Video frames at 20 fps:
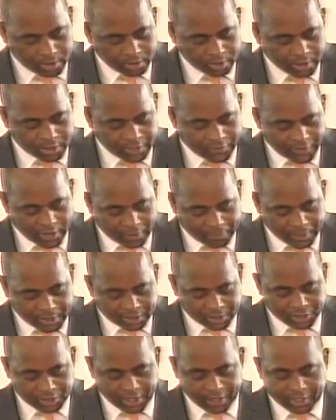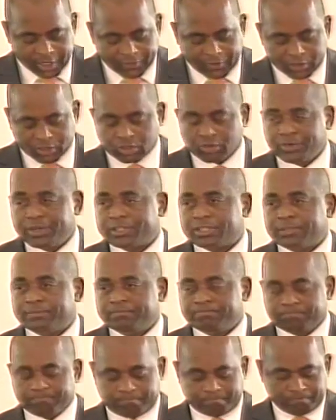The development agenda for
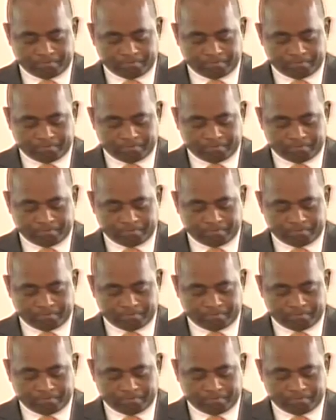tourism